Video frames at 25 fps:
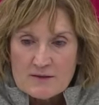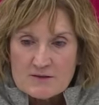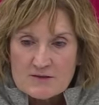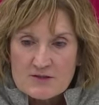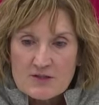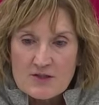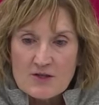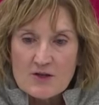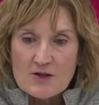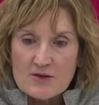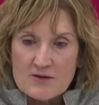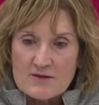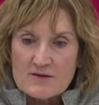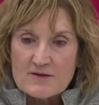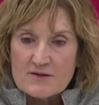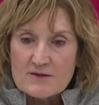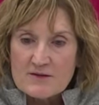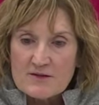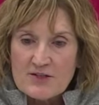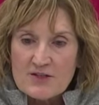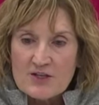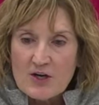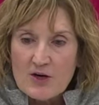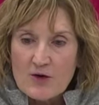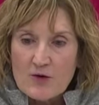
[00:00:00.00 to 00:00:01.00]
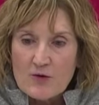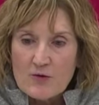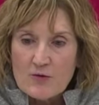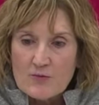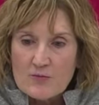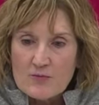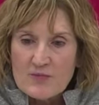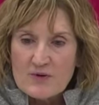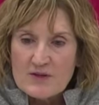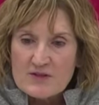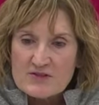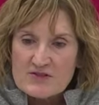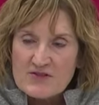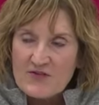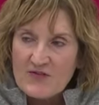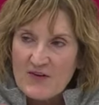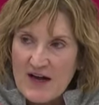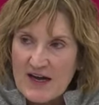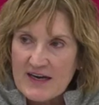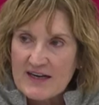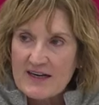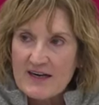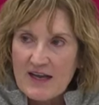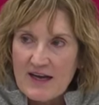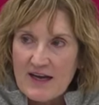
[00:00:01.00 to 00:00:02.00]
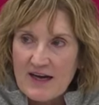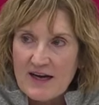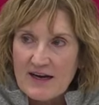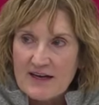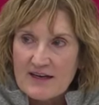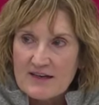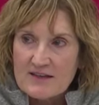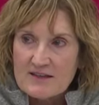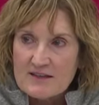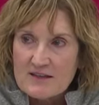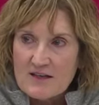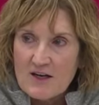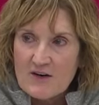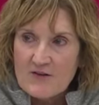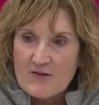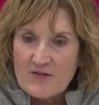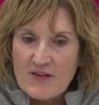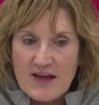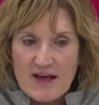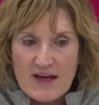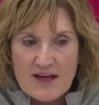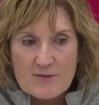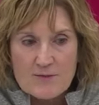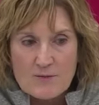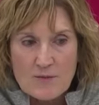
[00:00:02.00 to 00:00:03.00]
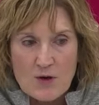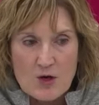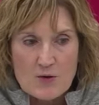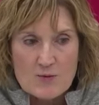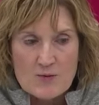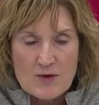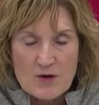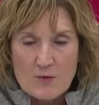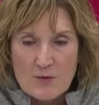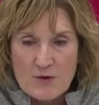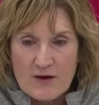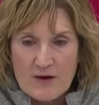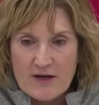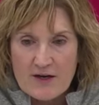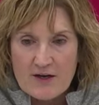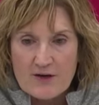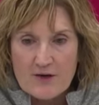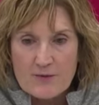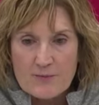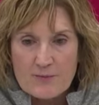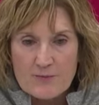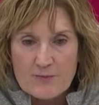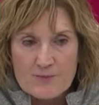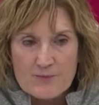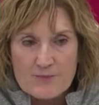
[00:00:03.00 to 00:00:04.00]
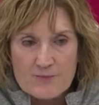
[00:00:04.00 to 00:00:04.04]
to you know there's a fine line of that moment where